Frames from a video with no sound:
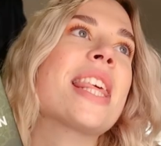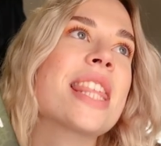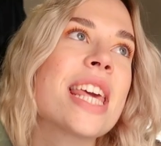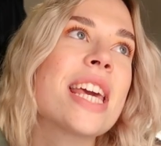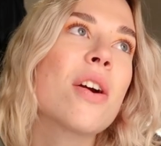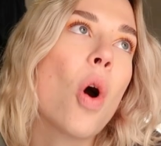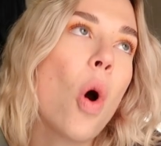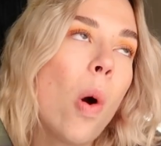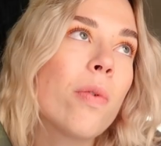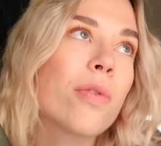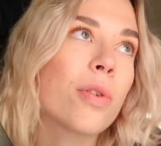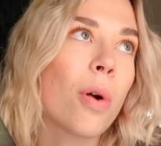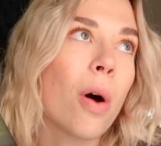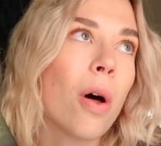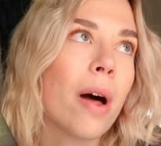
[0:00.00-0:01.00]
I think
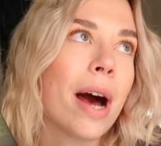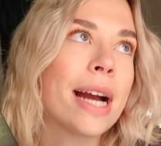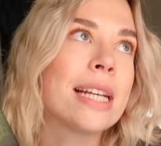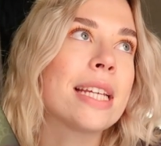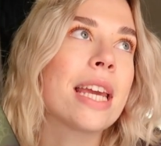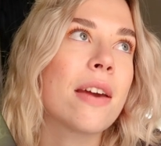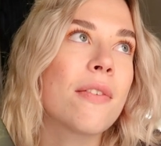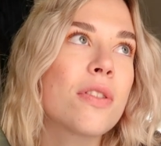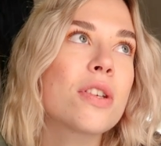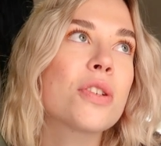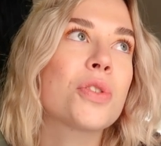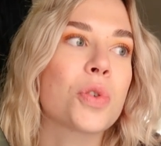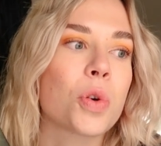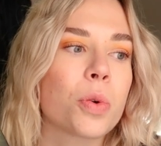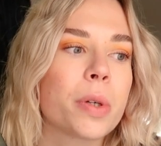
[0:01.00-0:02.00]
overall I'd give the
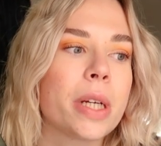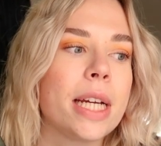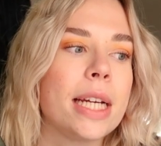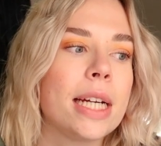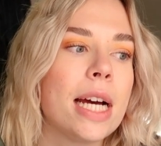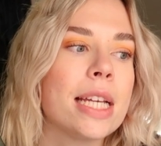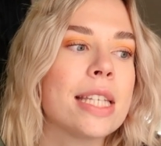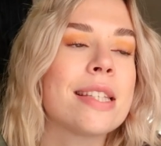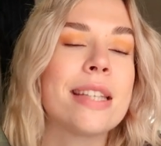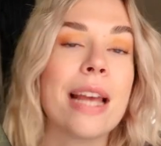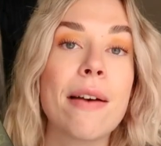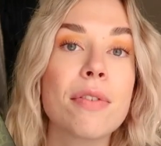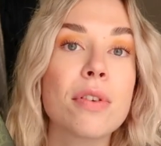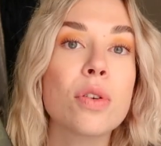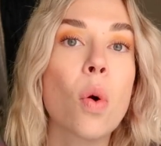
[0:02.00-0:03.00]
story a
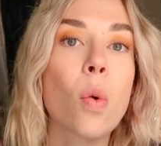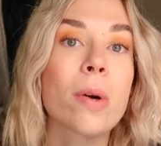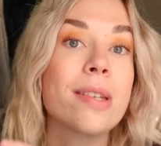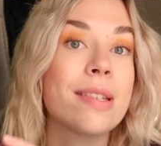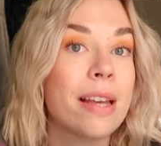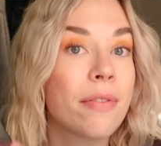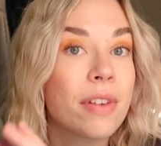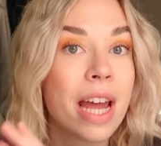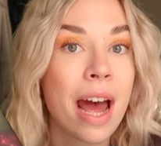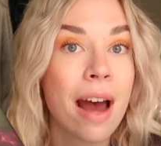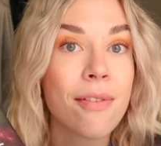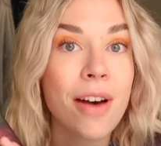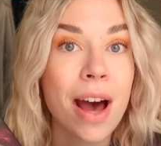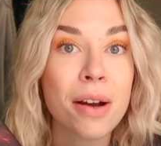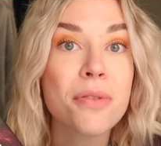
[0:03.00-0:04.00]
7 or a
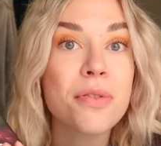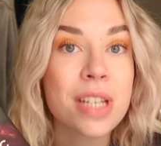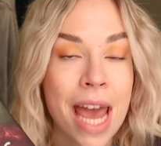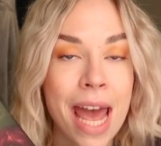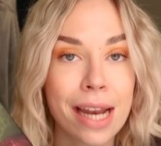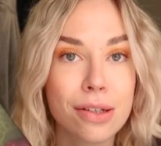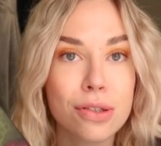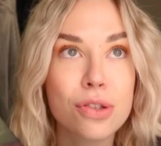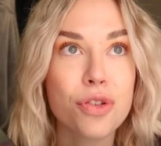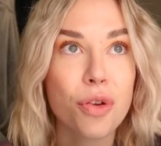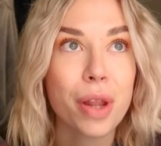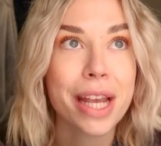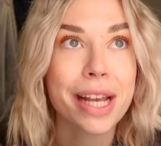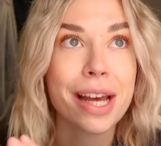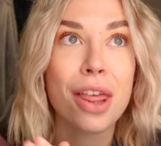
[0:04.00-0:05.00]
7.5 out of 10, so
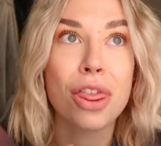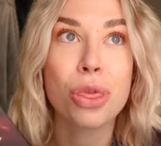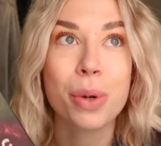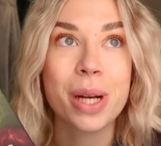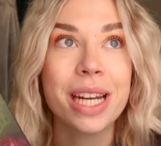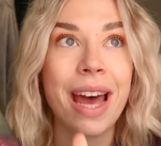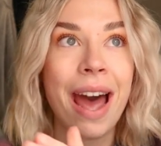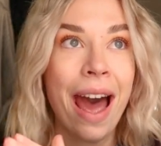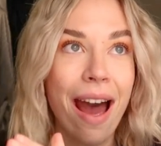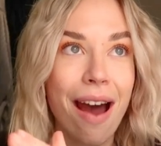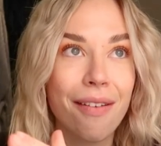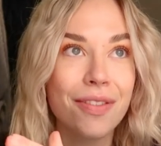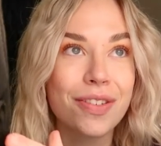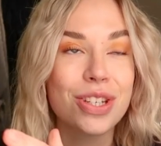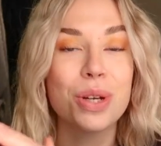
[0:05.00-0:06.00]
like a
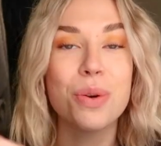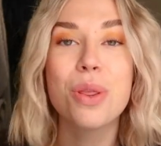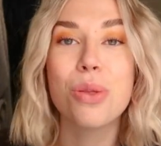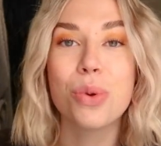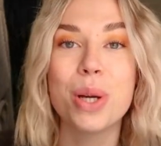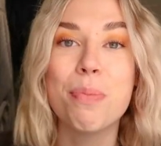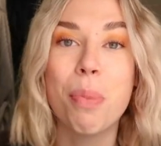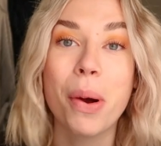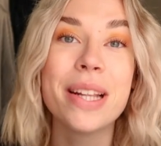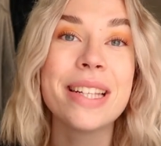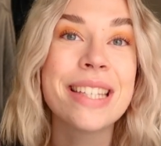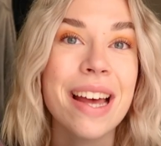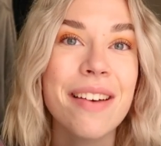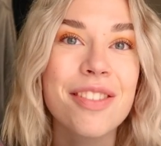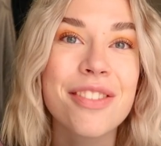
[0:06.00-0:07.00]
3.5 to a
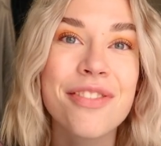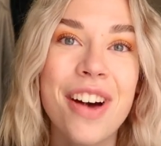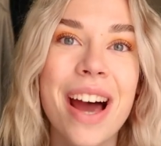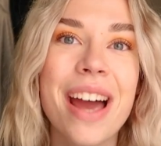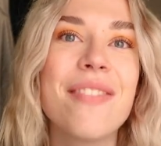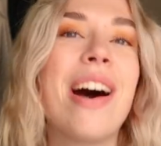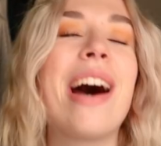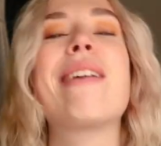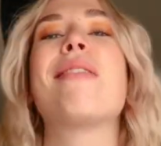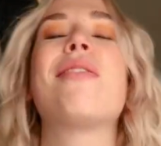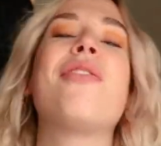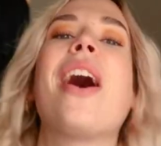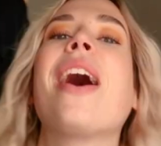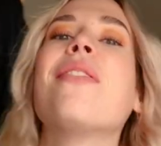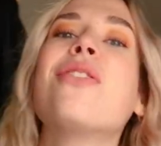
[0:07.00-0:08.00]
3.75 out
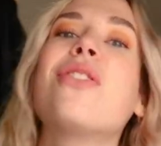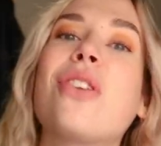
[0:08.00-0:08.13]
of 5